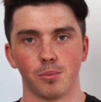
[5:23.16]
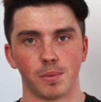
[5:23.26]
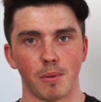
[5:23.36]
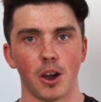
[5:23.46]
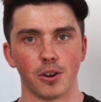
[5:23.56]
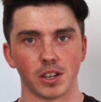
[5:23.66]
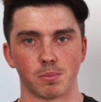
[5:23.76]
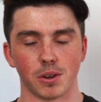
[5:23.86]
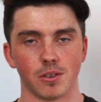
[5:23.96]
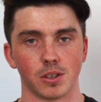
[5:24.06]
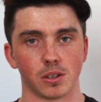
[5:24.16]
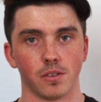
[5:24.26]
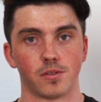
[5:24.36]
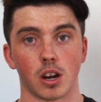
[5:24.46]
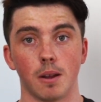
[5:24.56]
with my own experience
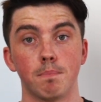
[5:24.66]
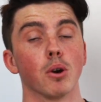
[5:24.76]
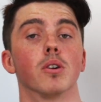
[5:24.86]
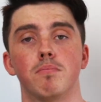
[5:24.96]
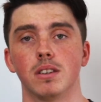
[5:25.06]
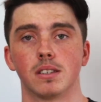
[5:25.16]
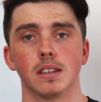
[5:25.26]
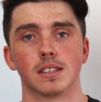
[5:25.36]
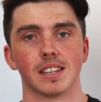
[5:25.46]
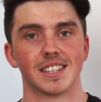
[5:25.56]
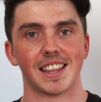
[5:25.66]
of trying to build a business is